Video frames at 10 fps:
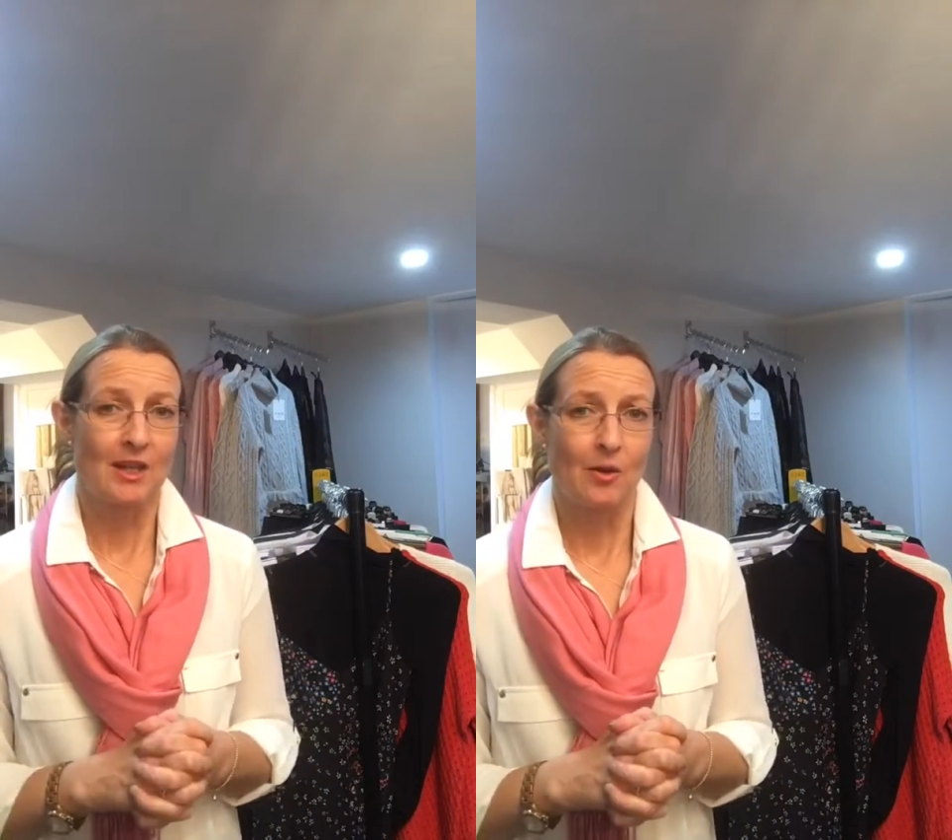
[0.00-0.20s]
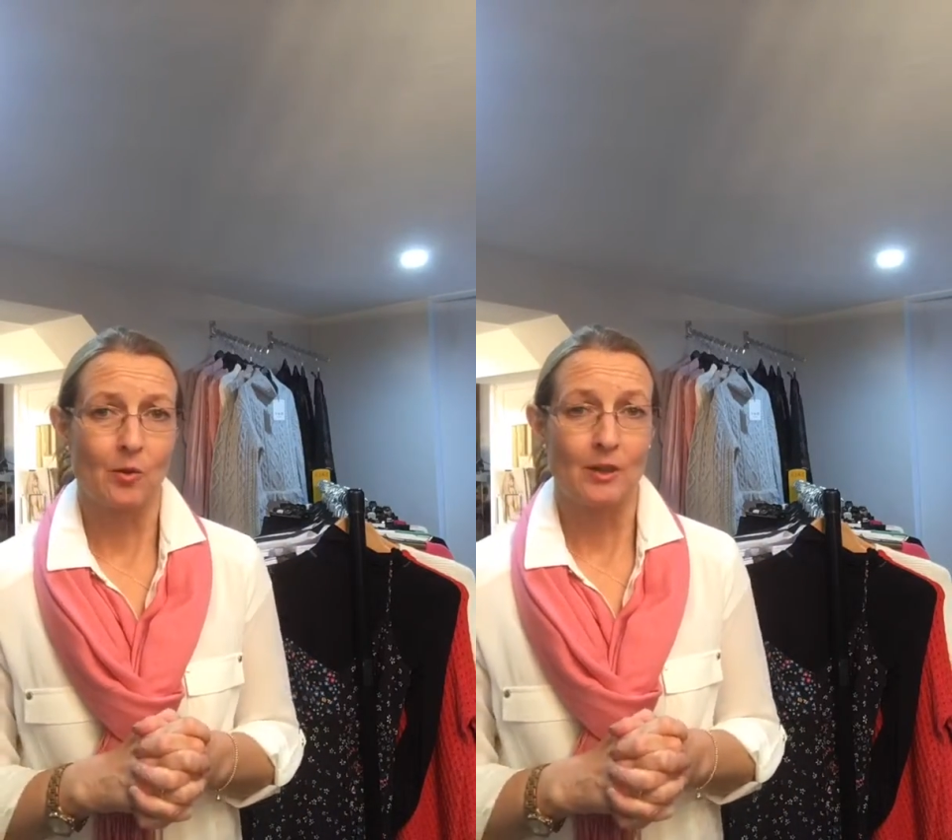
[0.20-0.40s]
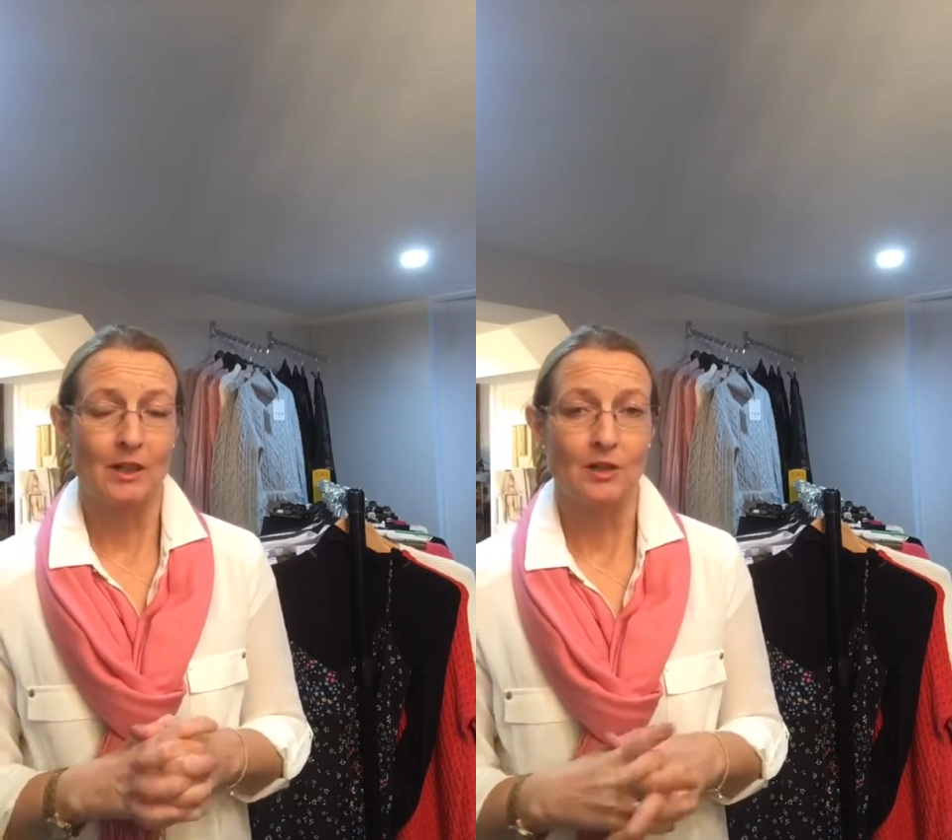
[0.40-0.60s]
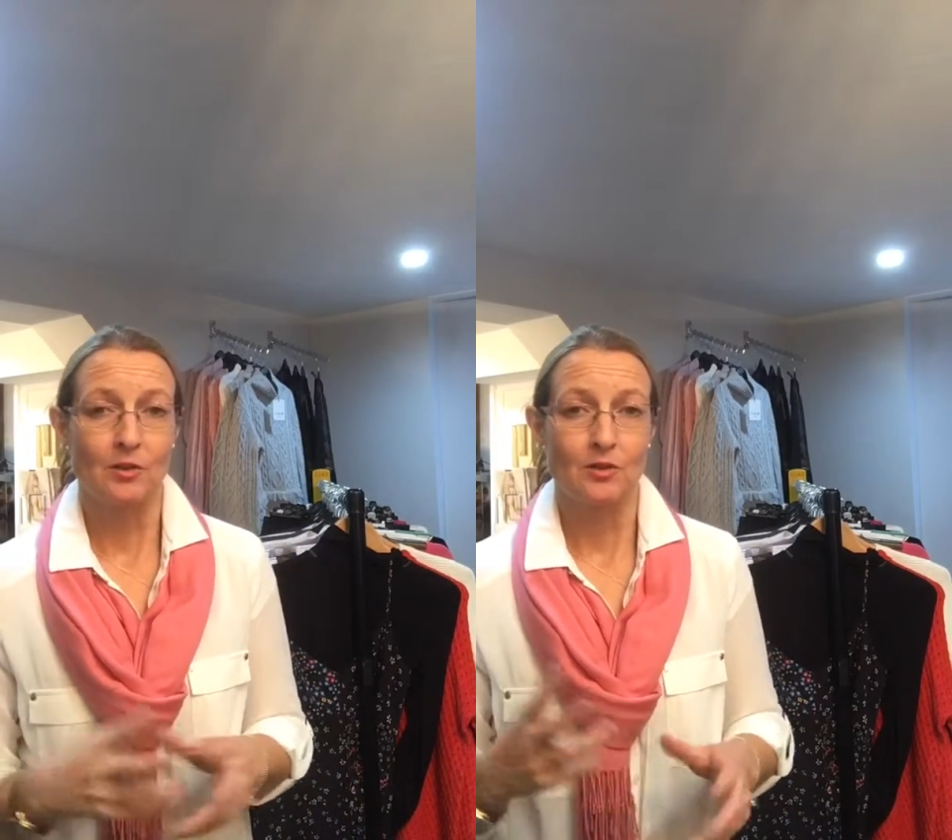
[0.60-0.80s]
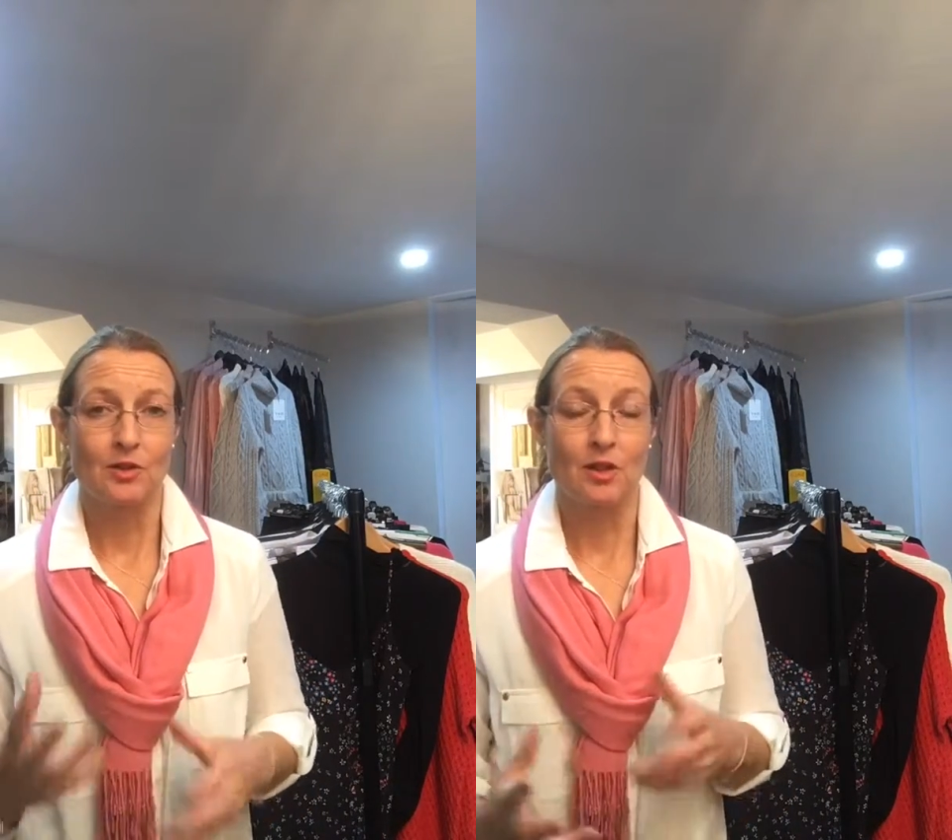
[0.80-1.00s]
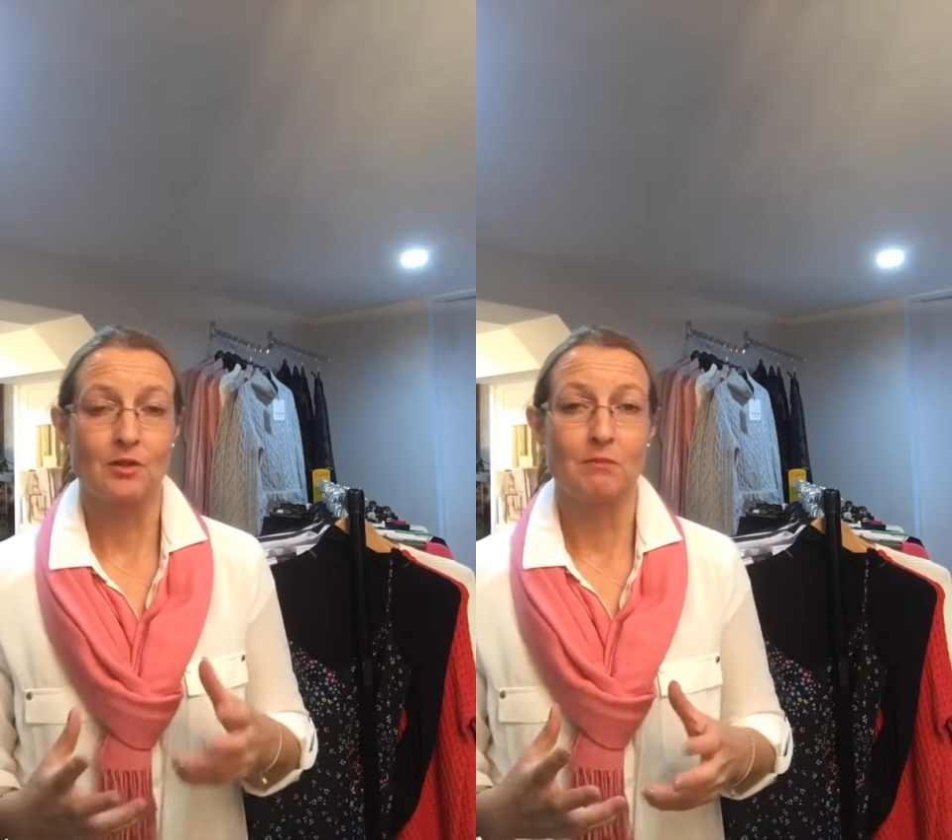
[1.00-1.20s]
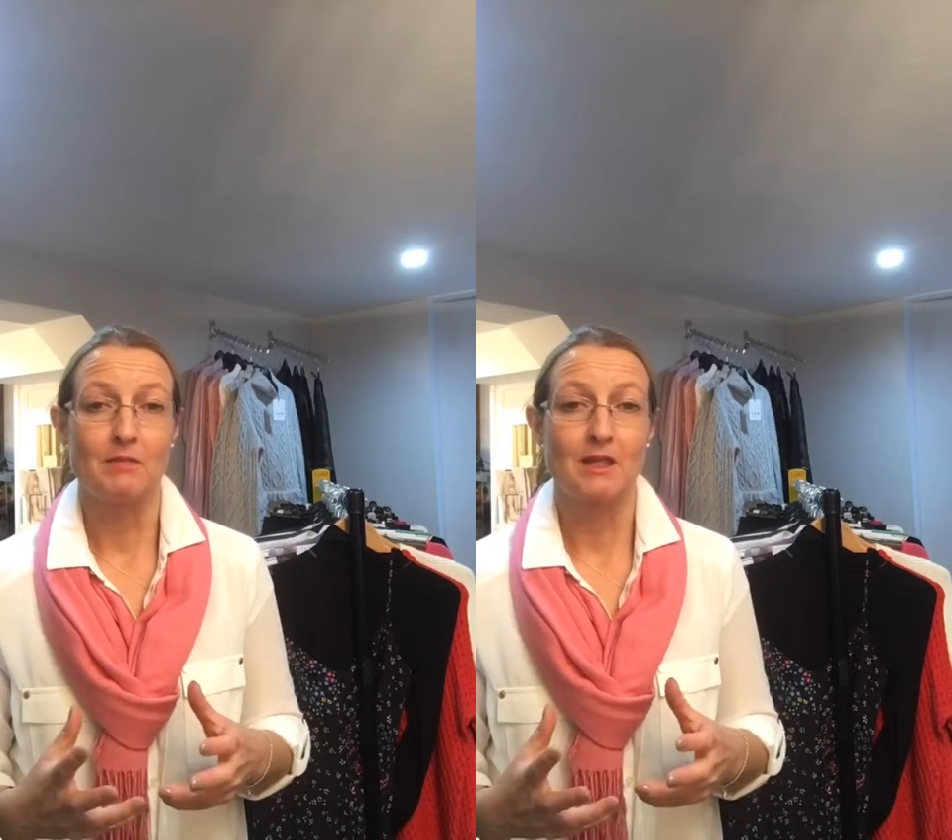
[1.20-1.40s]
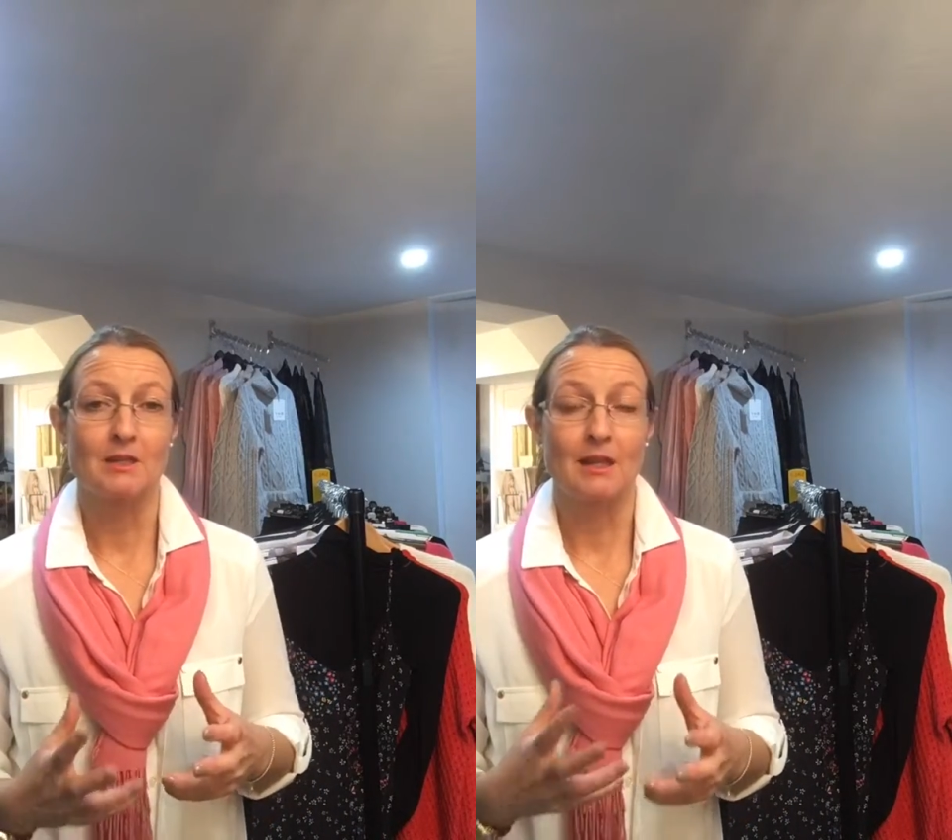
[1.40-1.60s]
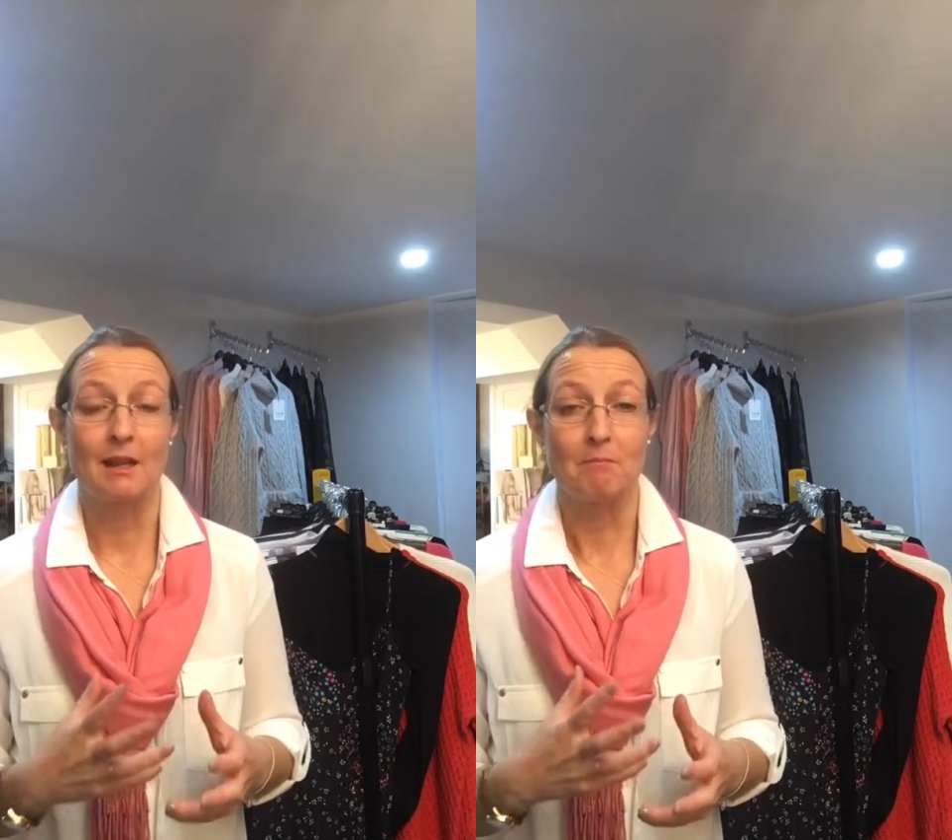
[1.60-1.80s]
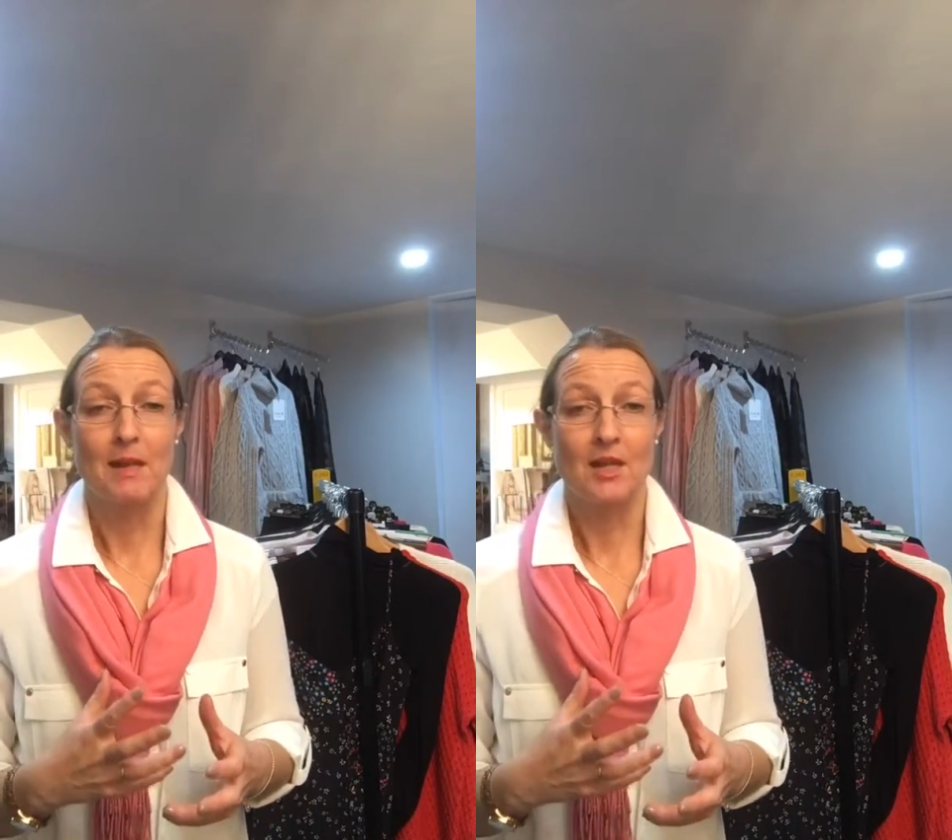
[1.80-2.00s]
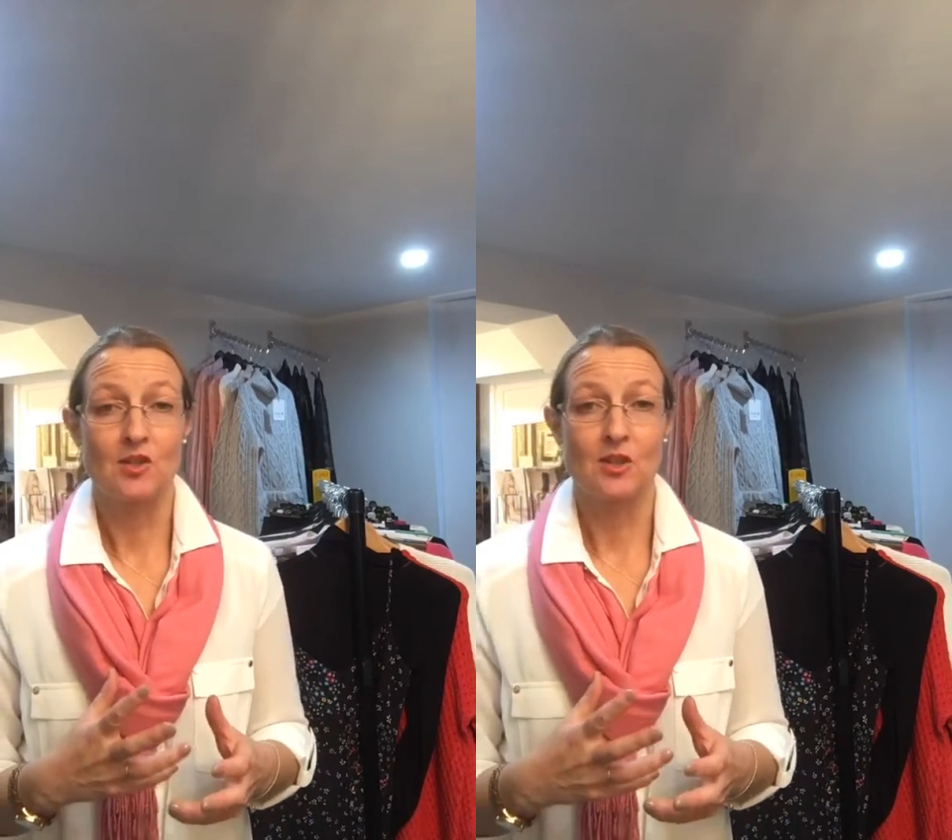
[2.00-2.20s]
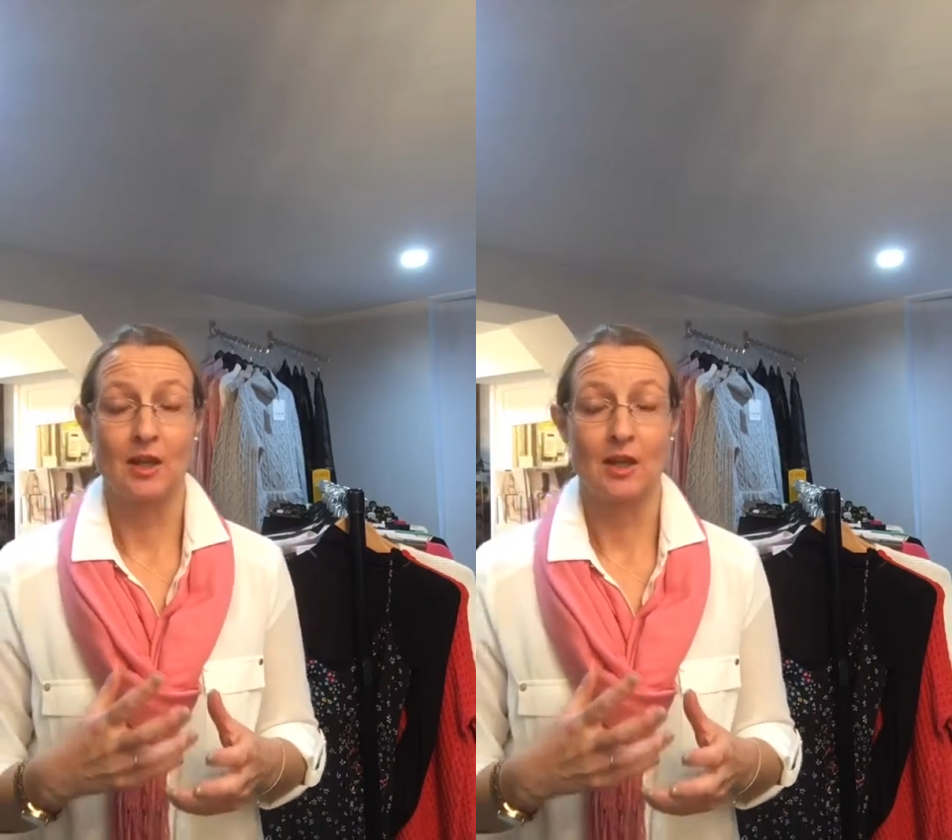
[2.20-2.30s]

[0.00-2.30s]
how quickly you can start to mix and match